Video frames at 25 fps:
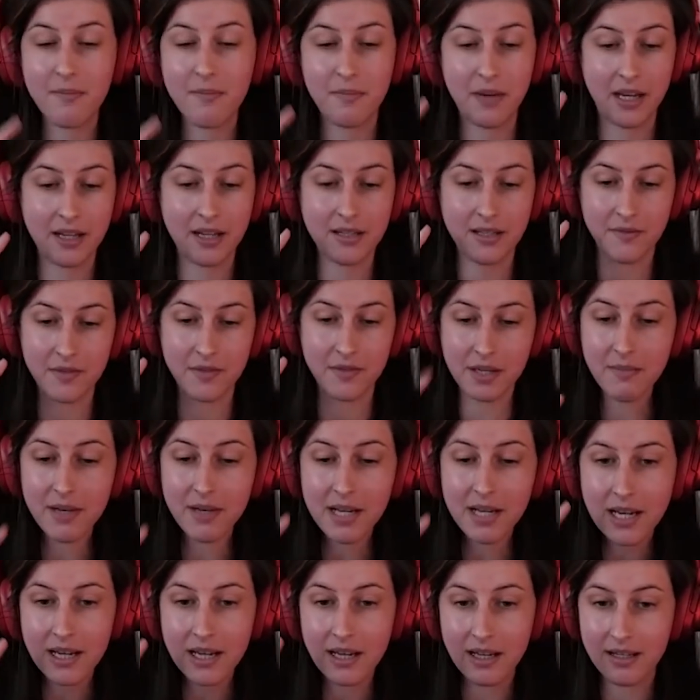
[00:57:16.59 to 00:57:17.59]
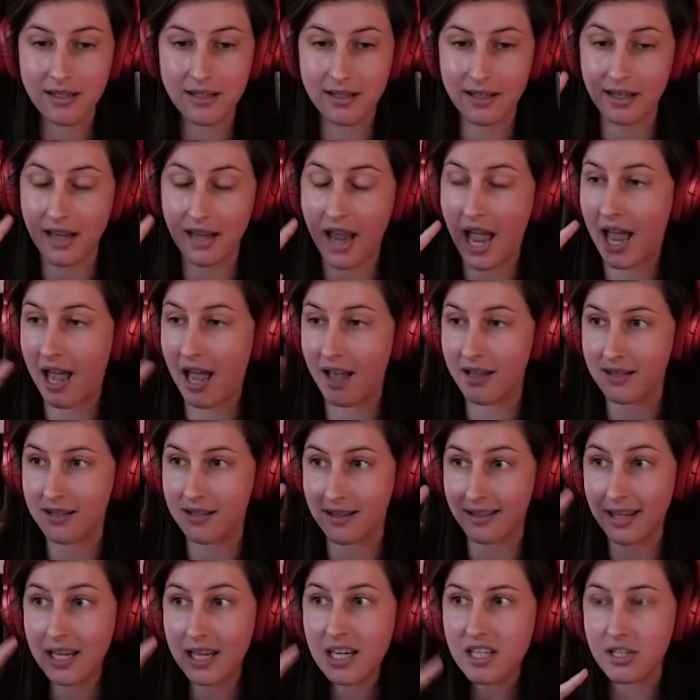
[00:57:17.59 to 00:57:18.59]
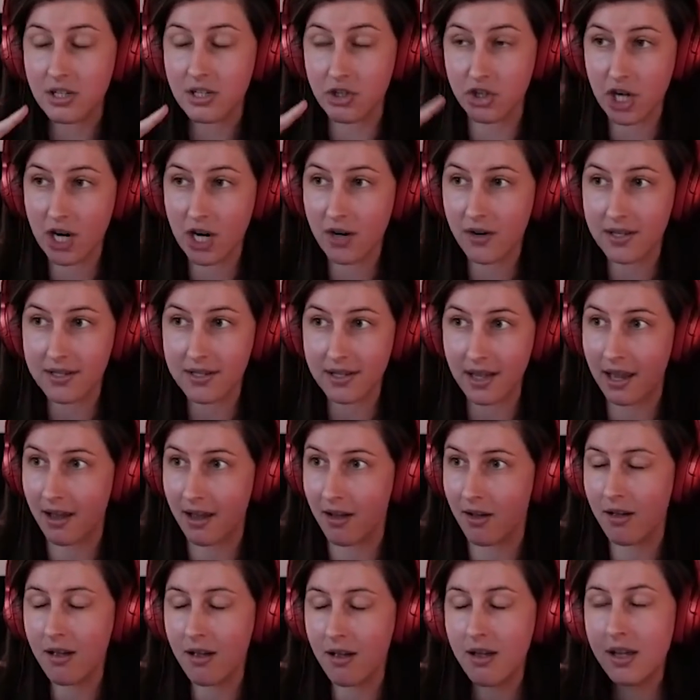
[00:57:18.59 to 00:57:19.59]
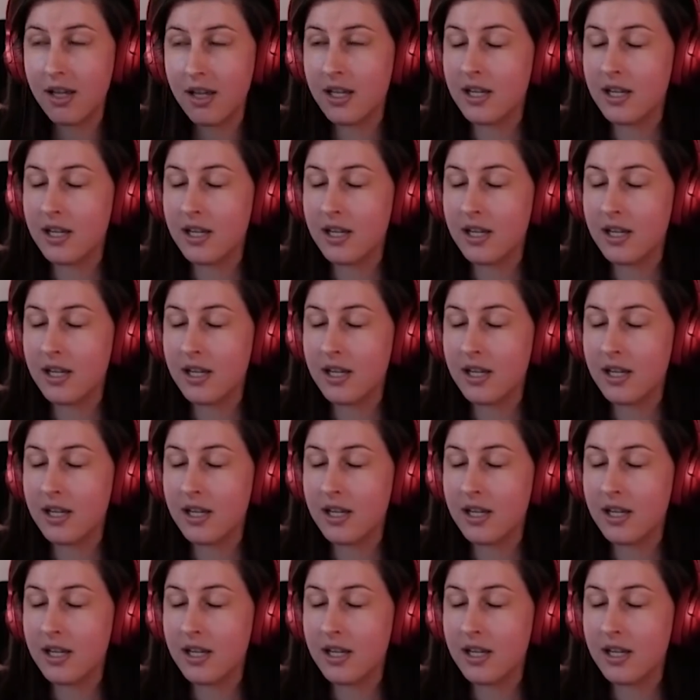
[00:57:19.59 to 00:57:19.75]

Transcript: Because if somebody is has linked to ShareASale,